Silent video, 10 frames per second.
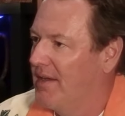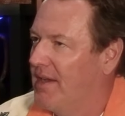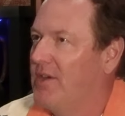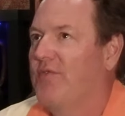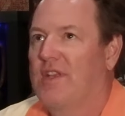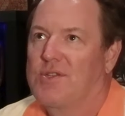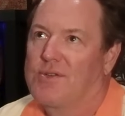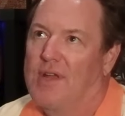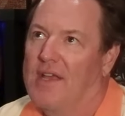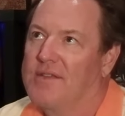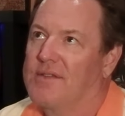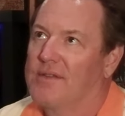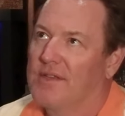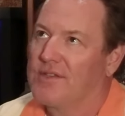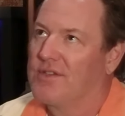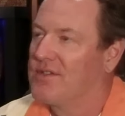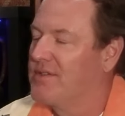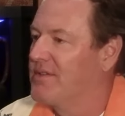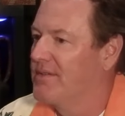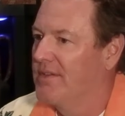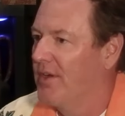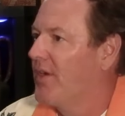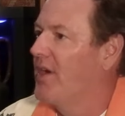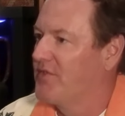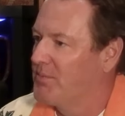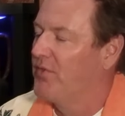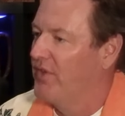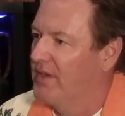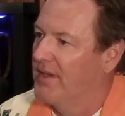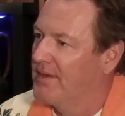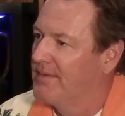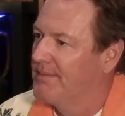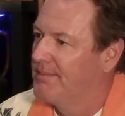I don't know if that's stress. It's just uncomfortable feeling.